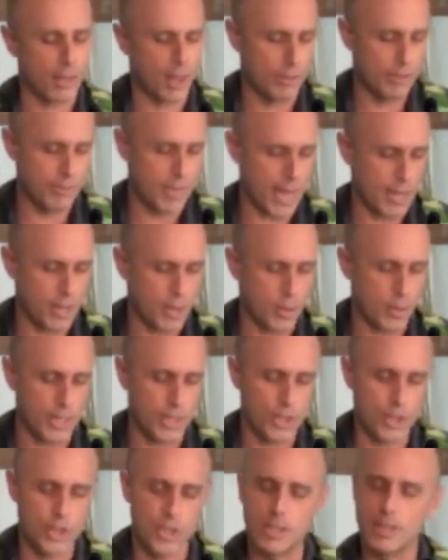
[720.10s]
that
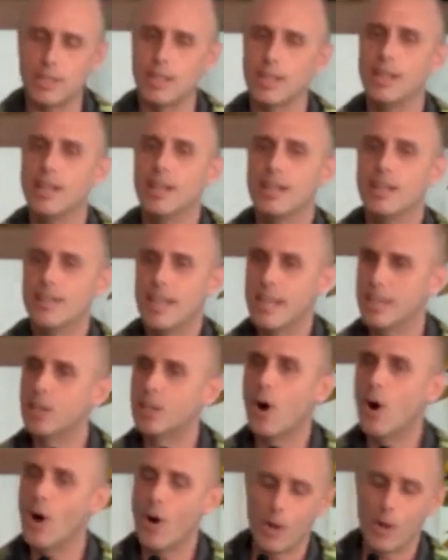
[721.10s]
question, they can
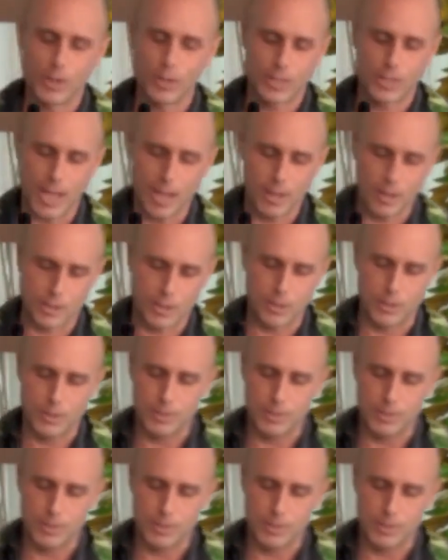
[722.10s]
all tell you.